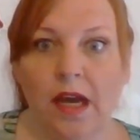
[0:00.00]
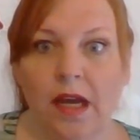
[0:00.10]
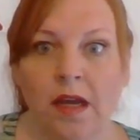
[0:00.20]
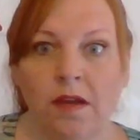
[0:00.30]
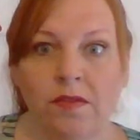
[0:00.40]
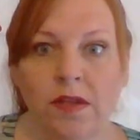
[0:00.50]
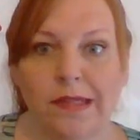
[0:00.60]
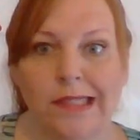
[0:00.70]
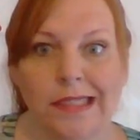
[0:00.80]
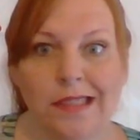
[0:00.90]
of
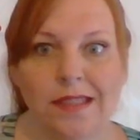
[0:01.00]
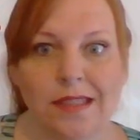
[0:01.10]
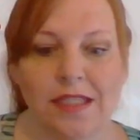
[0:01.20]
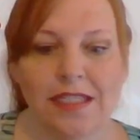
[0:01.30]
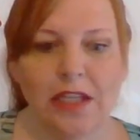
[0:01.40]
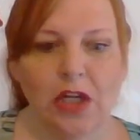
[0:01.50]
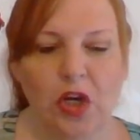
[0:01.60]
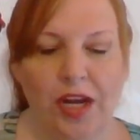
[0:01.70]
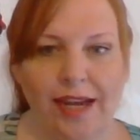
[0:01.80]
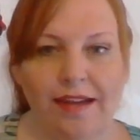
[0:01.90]
distance
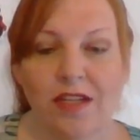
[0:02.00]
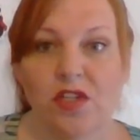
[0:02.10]
learning.